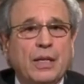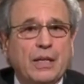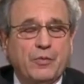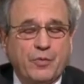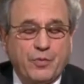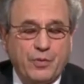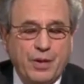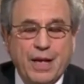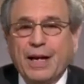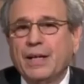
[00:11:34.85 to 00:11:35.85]
if
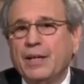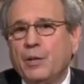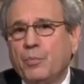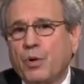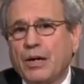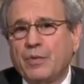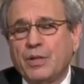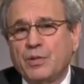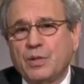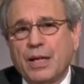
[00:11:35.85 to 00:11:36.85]
not in the
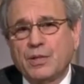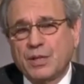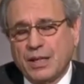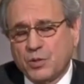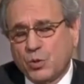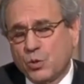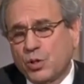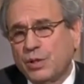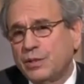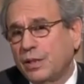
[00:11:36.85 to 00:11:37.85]
province as
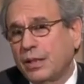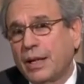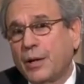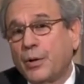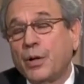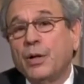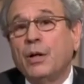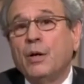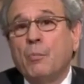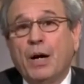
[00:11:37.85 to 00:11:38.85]
constitutionally declared
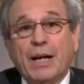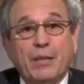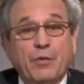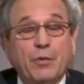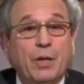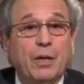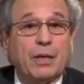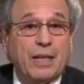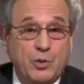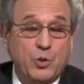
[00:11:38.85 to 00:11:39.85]
by the
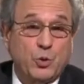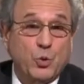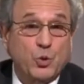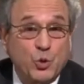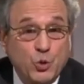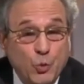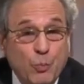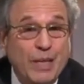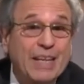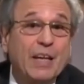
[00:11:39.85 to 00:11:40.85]
Constitution, to
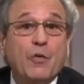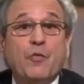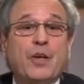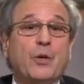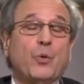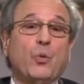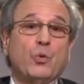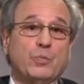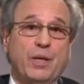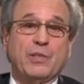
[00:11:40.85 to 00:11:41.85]
be a federal
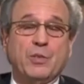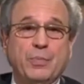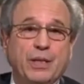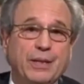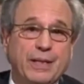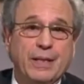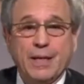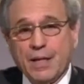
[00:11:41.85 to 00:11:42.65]
responsibility,